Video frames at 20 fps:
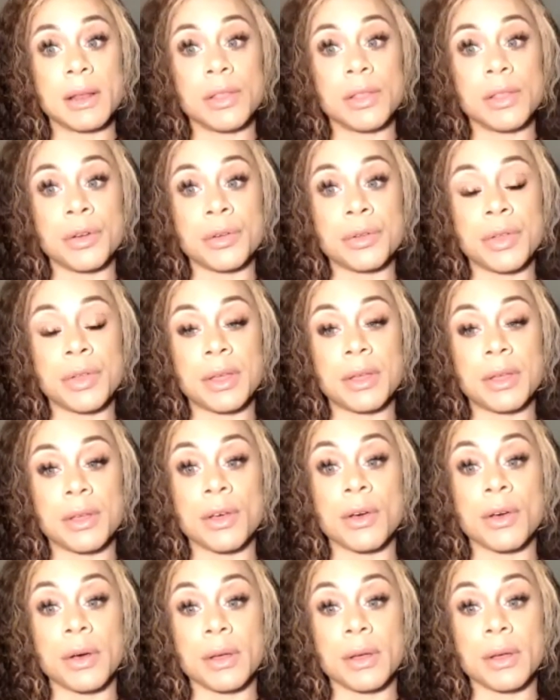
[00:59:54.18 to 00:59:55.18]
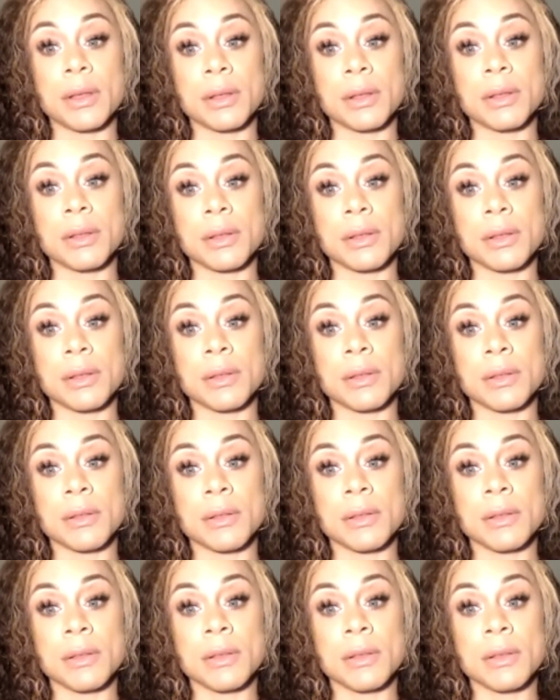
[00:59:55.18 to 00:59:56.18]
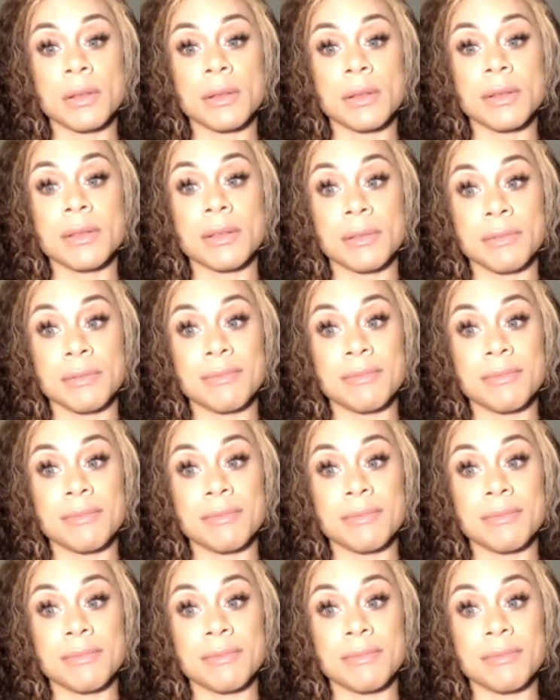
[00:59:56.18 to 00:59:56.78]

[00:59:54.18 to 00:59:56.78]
thank you for your service, Josh. Thank you for